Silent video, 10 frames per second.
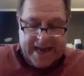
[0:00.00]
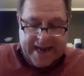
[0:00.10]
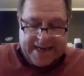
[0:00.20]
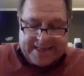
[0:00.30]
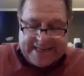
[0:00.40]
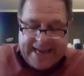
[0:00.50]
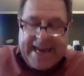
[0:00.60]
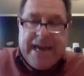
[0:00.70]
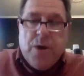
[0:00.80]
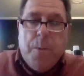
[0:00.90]
It is
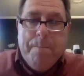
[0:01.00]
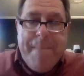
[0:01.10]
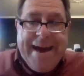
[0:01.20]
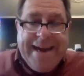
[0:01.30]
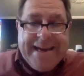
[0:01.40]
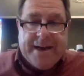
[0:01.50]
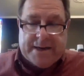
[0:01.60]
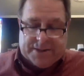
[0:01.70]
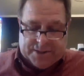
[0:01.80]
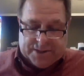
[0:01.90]
He who made
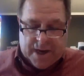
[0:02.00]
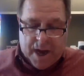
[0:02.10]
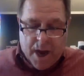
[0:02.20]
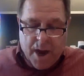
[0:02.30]
us,